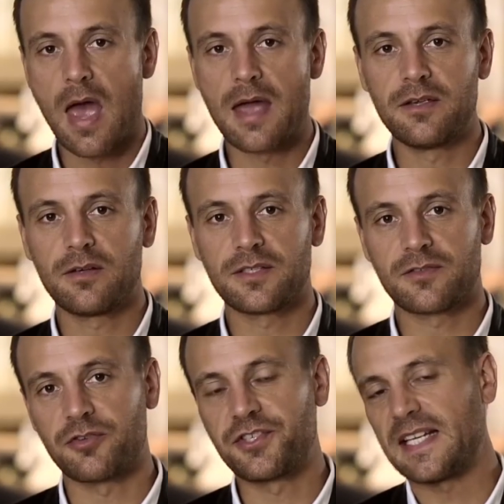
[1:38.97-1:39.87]
And you can
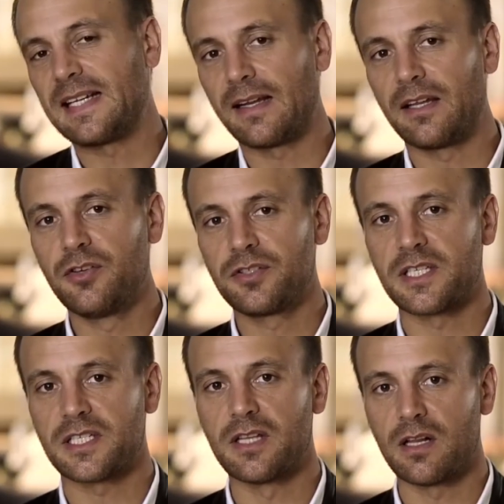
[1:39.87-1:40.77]
strategically use
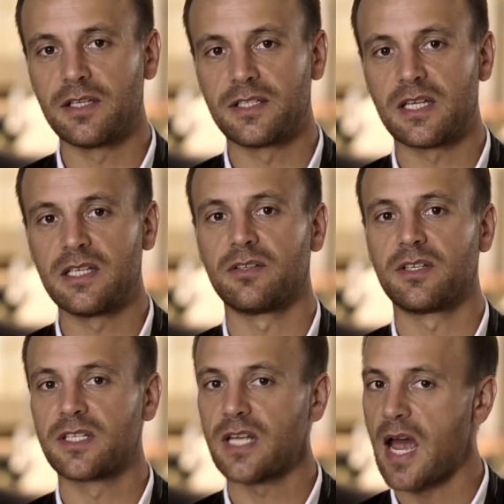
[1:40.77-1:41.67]
this knowledge in your
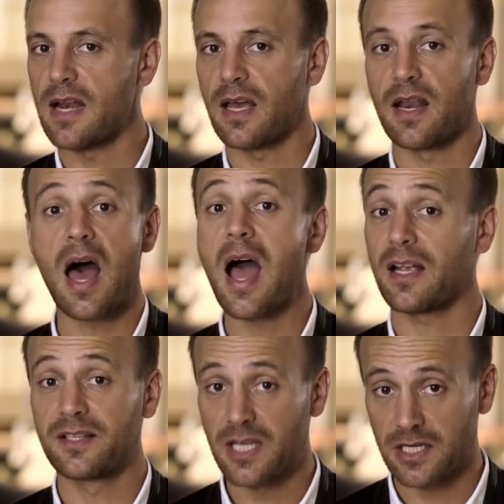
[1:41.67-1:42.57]
design and
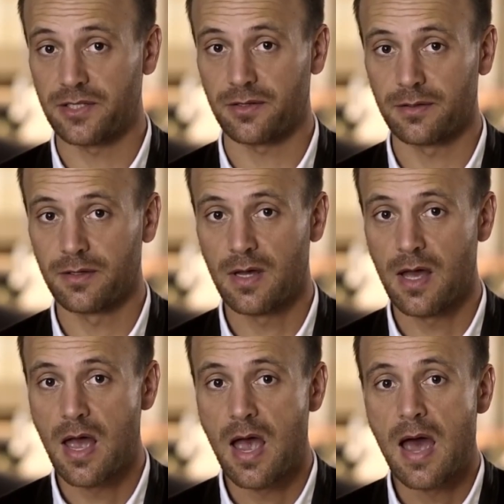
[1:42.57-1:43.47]
architecture.
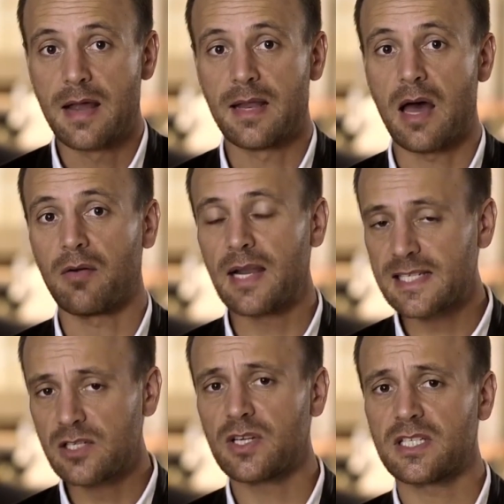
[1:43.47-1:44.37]
Now
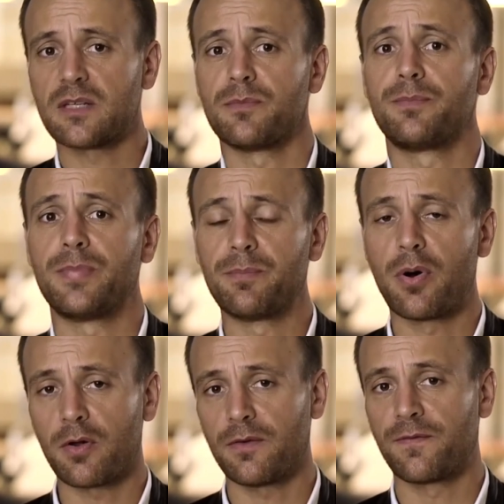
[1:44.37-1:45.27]
let's look at some
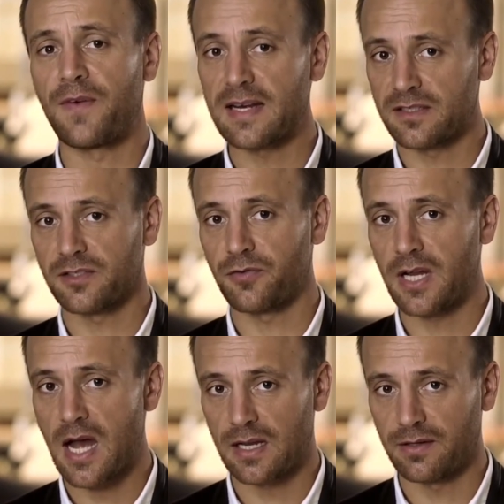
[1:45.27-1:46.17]
important factors
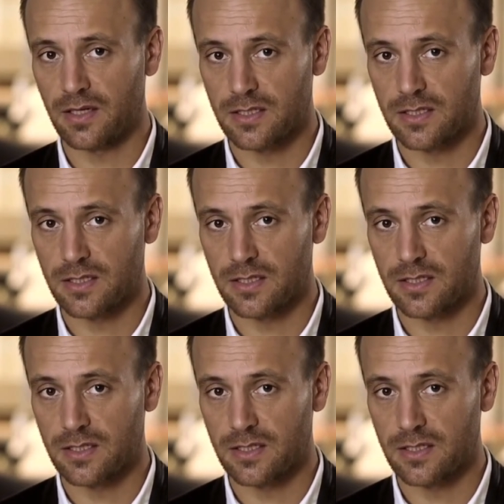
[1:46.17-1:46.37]
regarding